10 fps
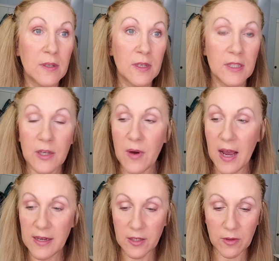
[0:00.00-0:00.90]
So I
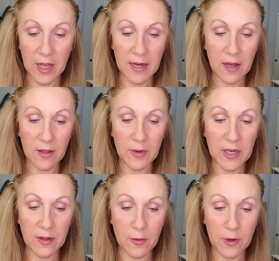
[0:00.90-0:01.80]
don't line all the way to
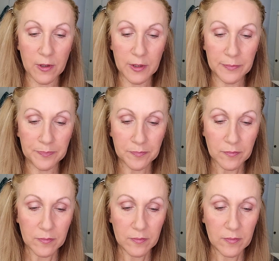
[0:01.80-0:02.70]
the corners.
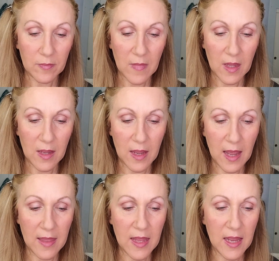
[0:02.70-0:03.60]

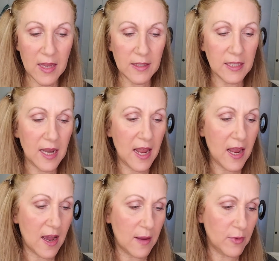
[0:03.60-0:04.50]
And then today
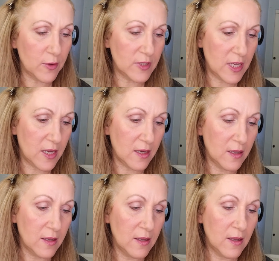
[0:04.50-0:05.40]
I'm using
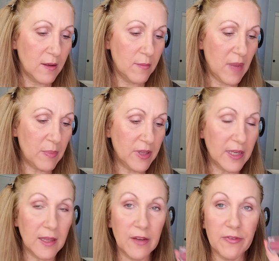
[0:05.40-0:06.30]

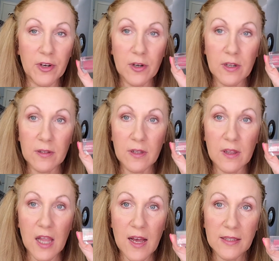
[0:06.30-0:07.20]
Maybelline Lifter
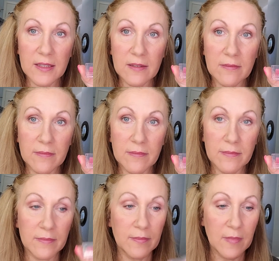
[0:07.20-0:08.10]
Gloss.
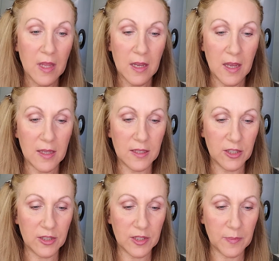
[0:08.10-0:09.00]
It's
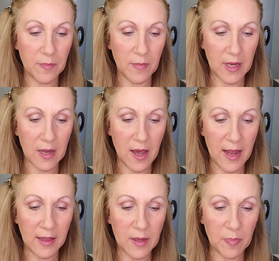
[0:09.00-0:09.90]
just like a
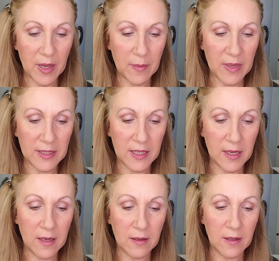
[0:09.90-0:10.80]
highly pigmented
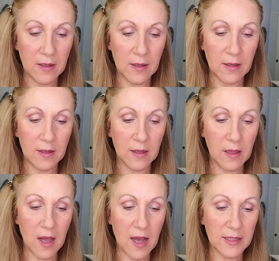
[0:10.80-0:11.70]

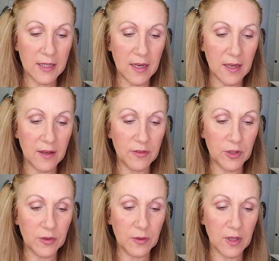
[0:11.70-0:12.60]
gloss, and it gives
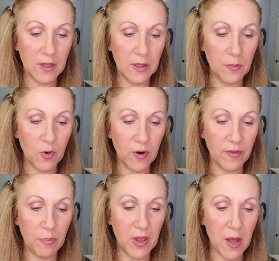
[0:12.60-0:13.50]
you a little more of a
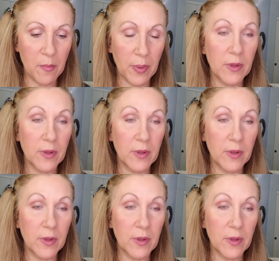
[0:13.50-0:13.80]
plump.